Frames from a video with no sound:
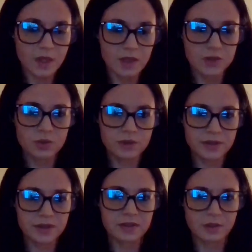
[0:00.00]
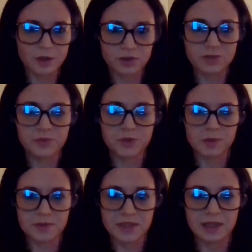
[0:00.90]
So there are a lot of
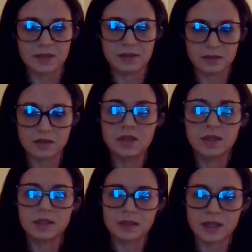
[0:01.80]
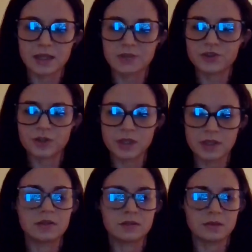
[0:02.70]
problems that the
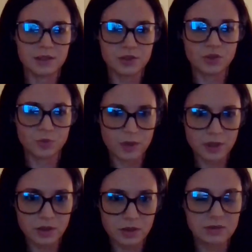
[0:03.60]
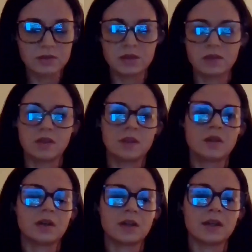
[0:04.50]
country needs to work on,
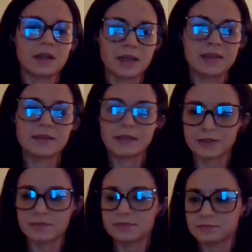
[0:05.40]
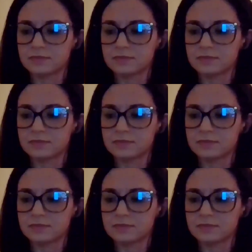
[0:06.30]
and then